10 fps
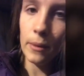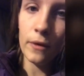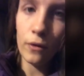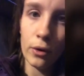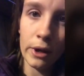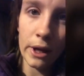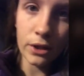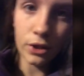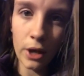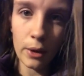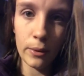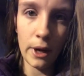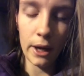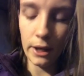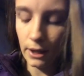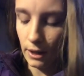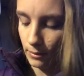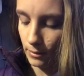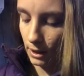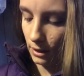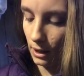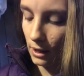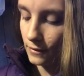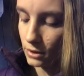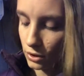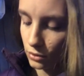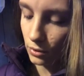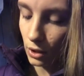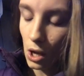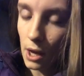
before yesterday when Andy came and gave it to